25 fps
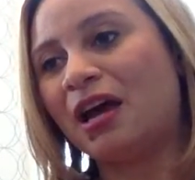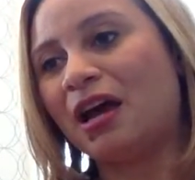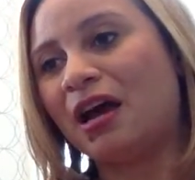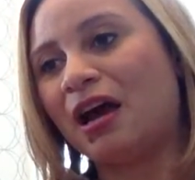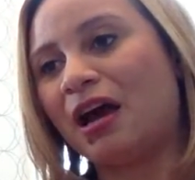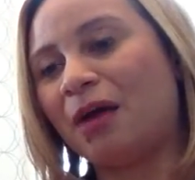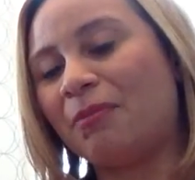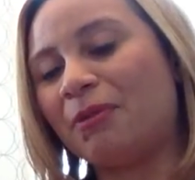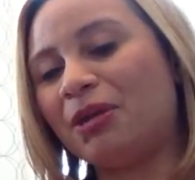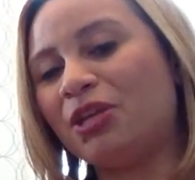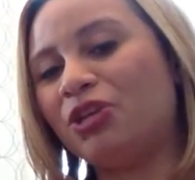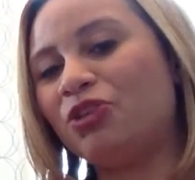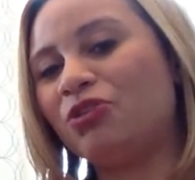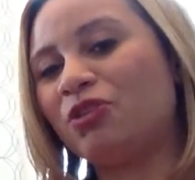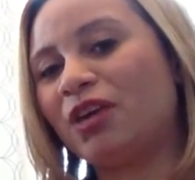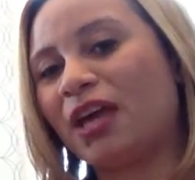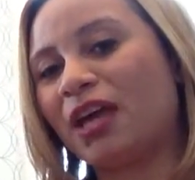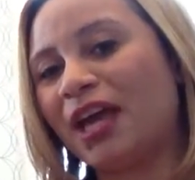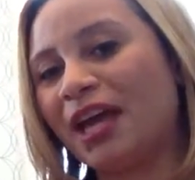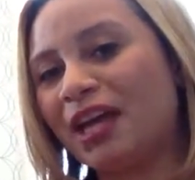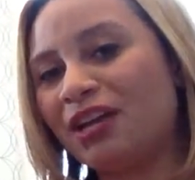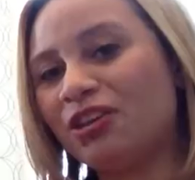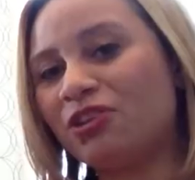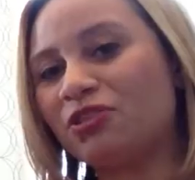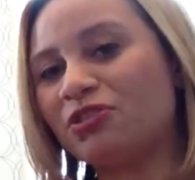I mean, you
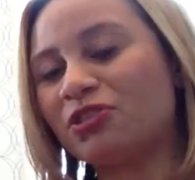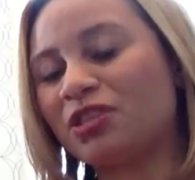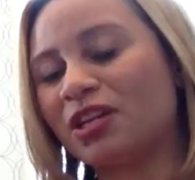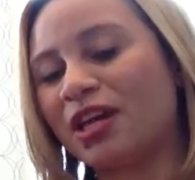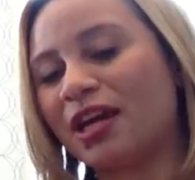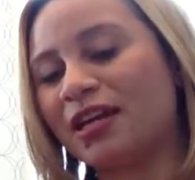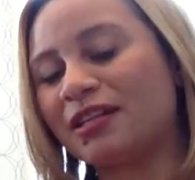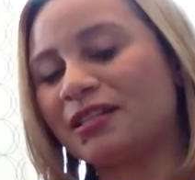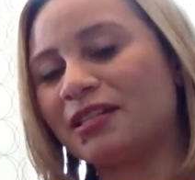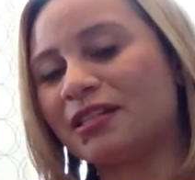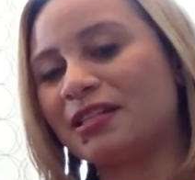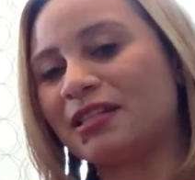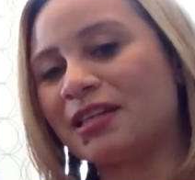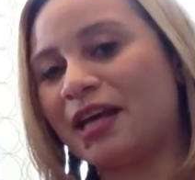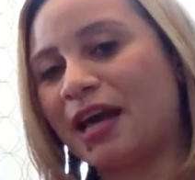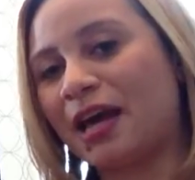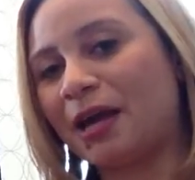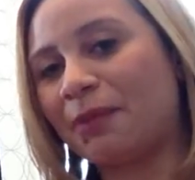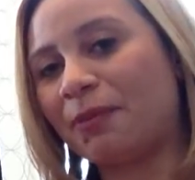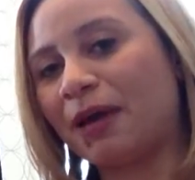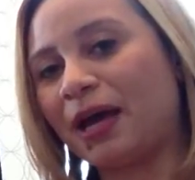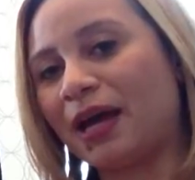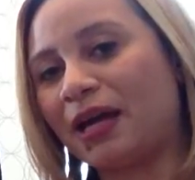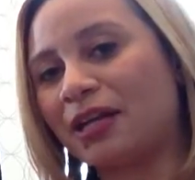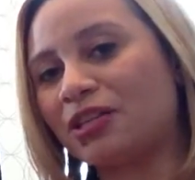can use it as a day
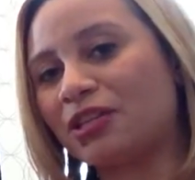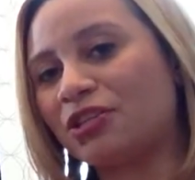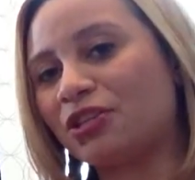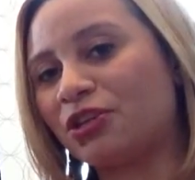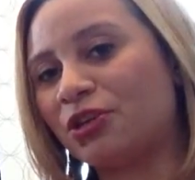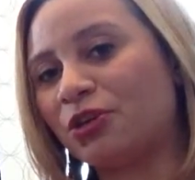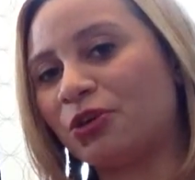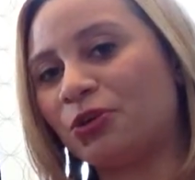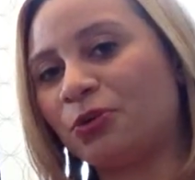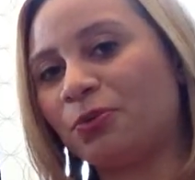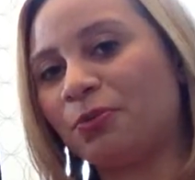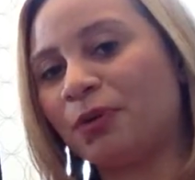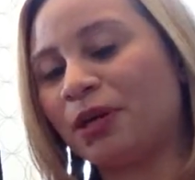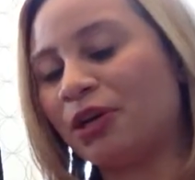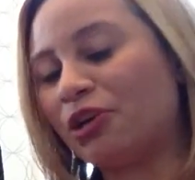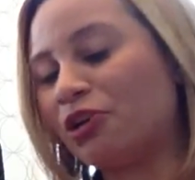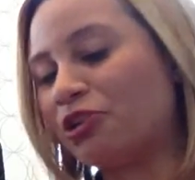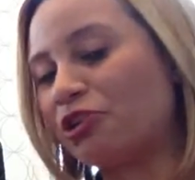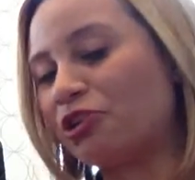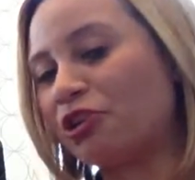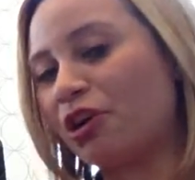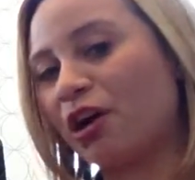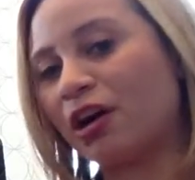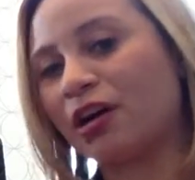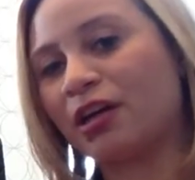bag too, but
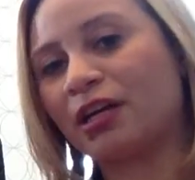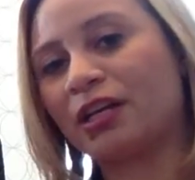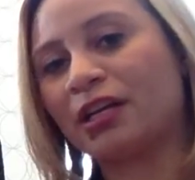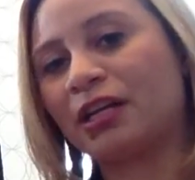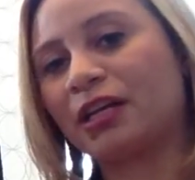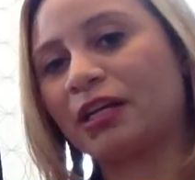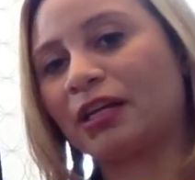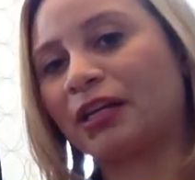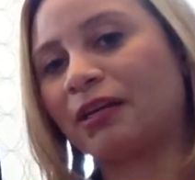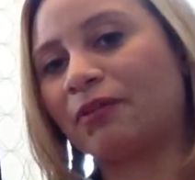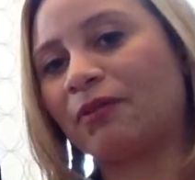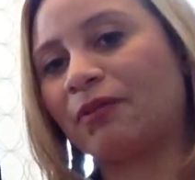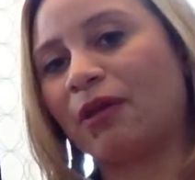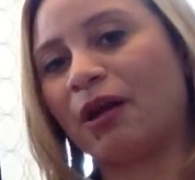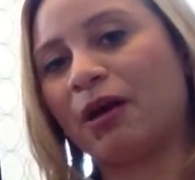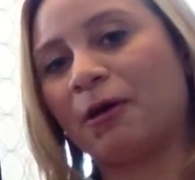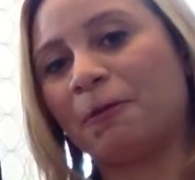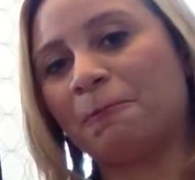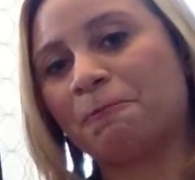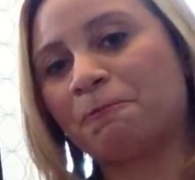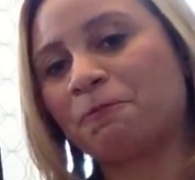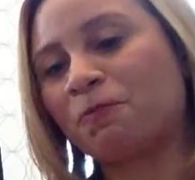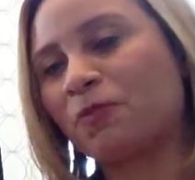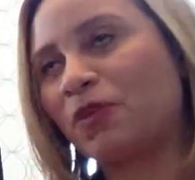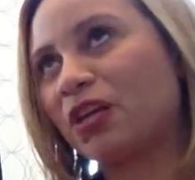you're not going to
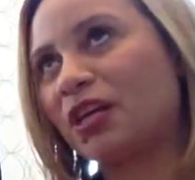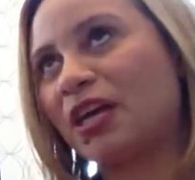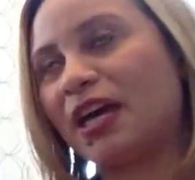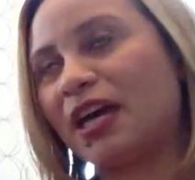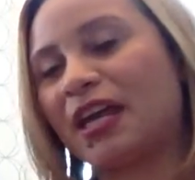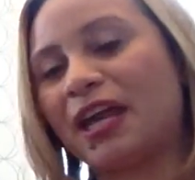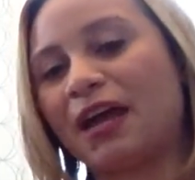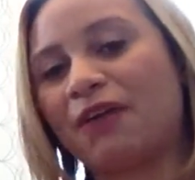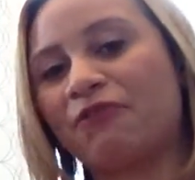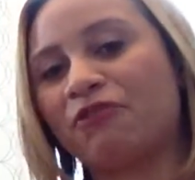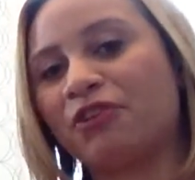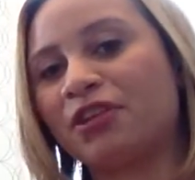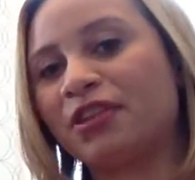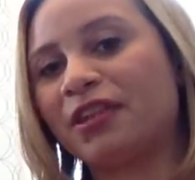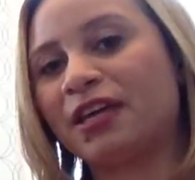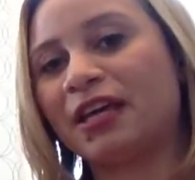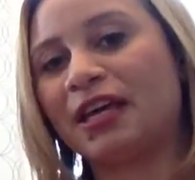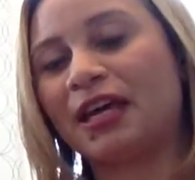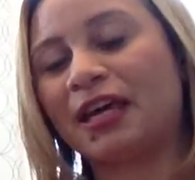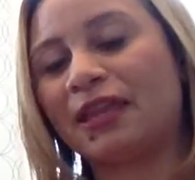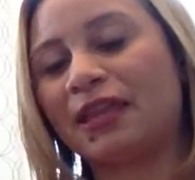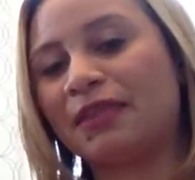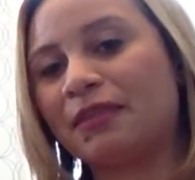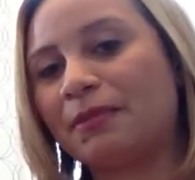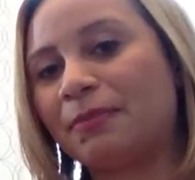get
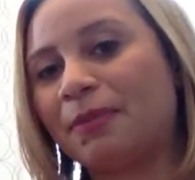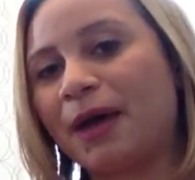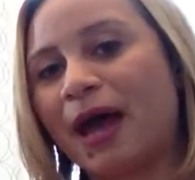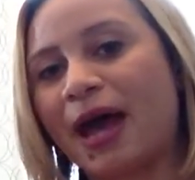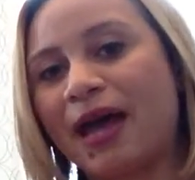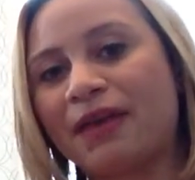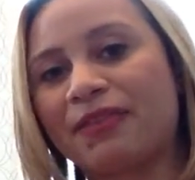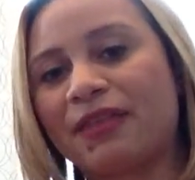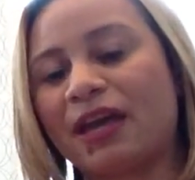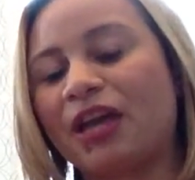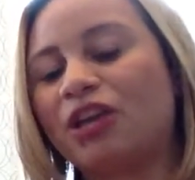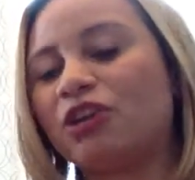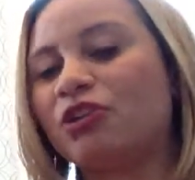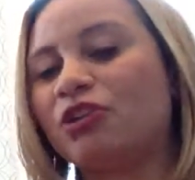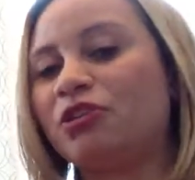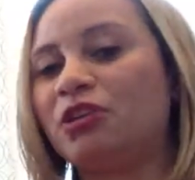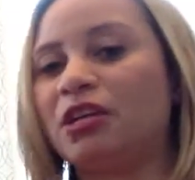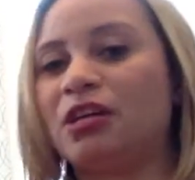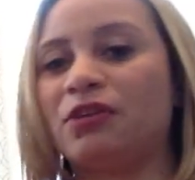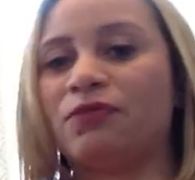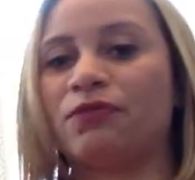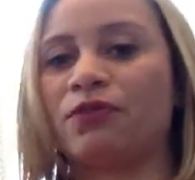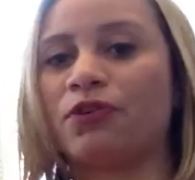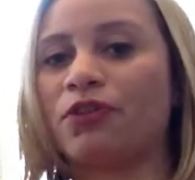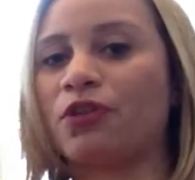everything in the bag that you
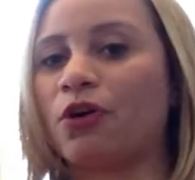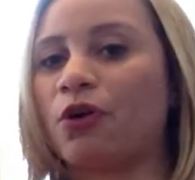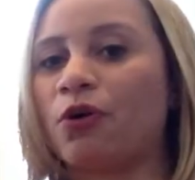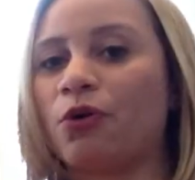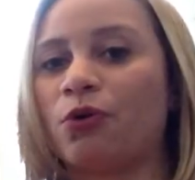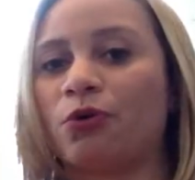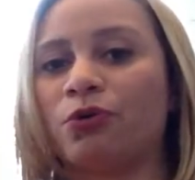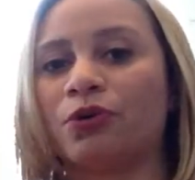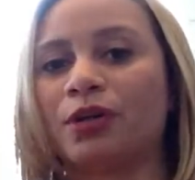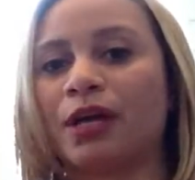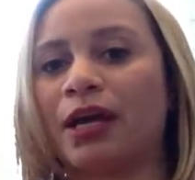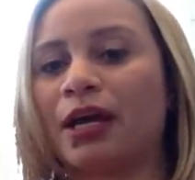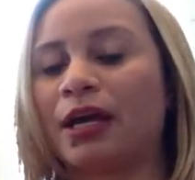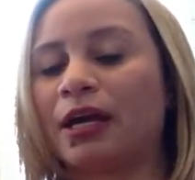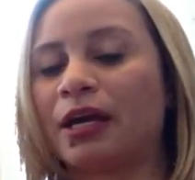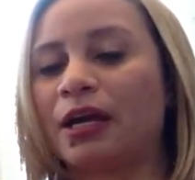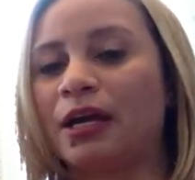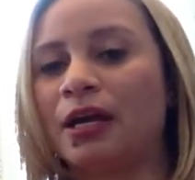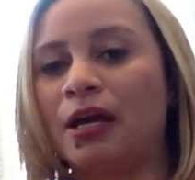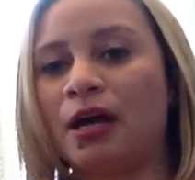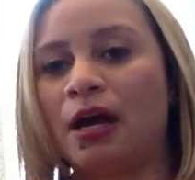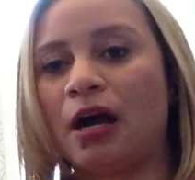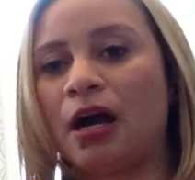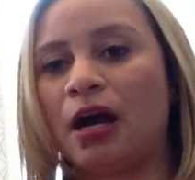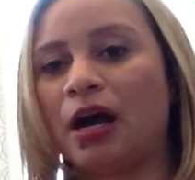need for the whole day.
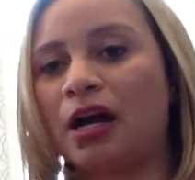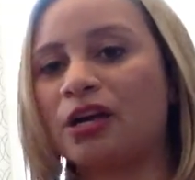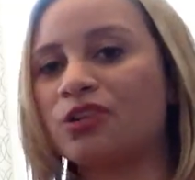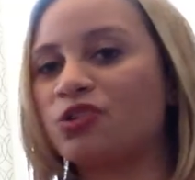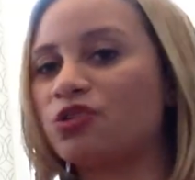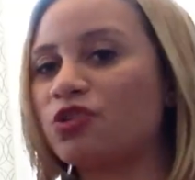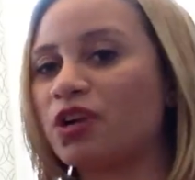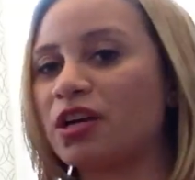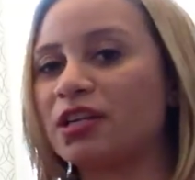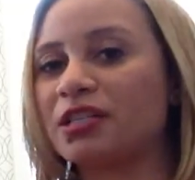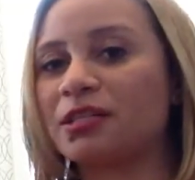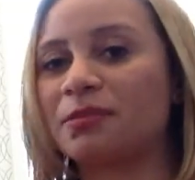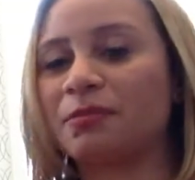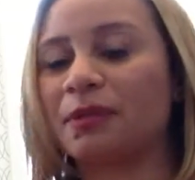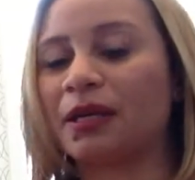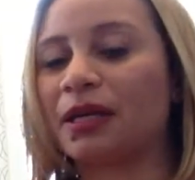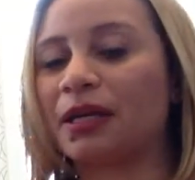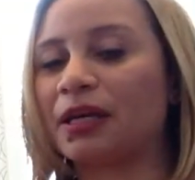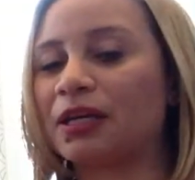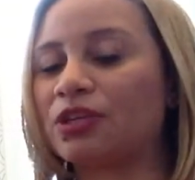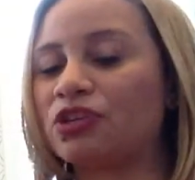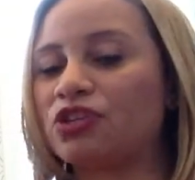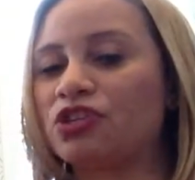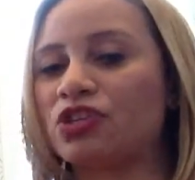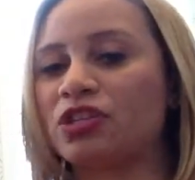Trust me,
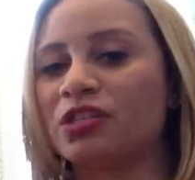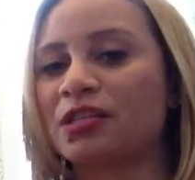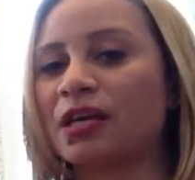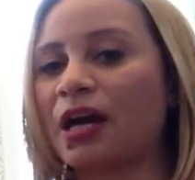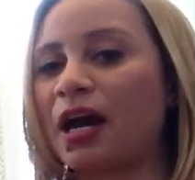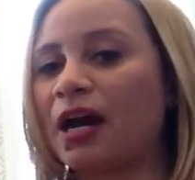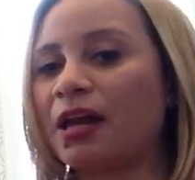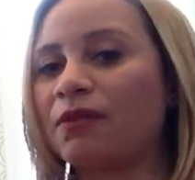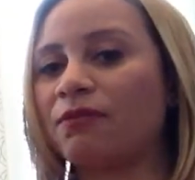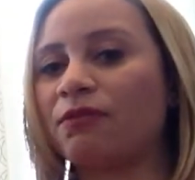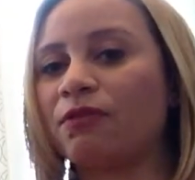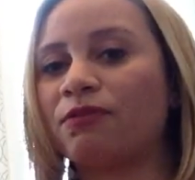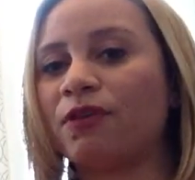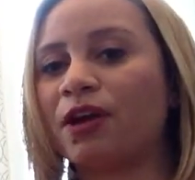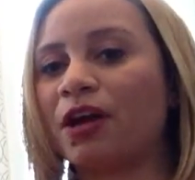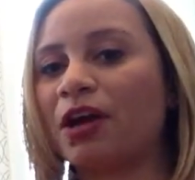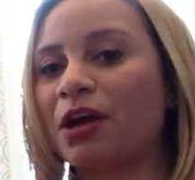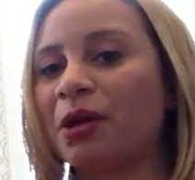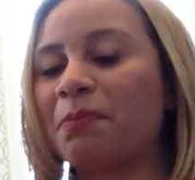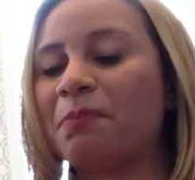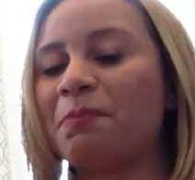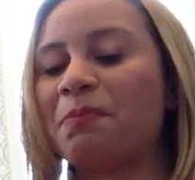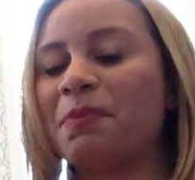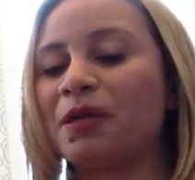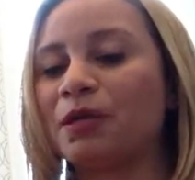it's just kind of a
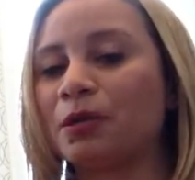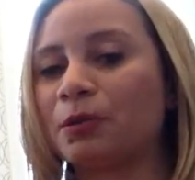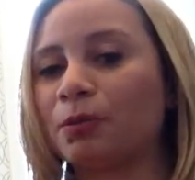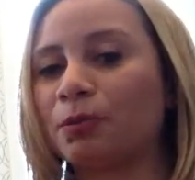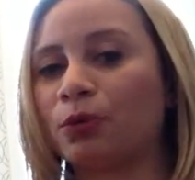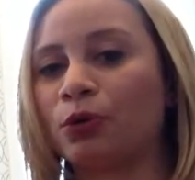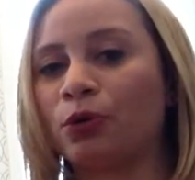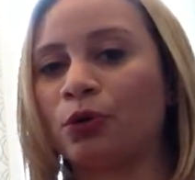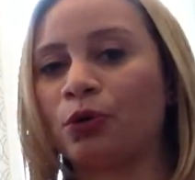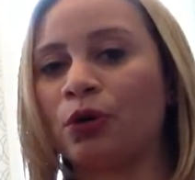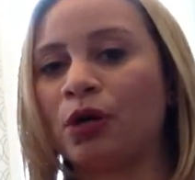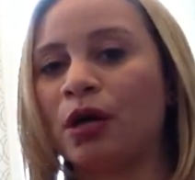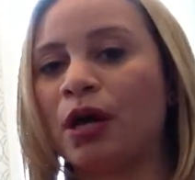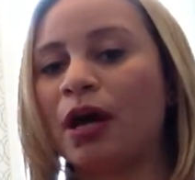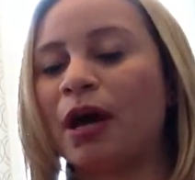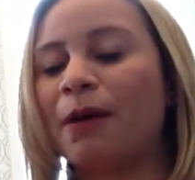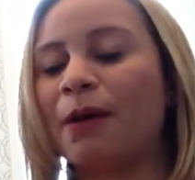very minimal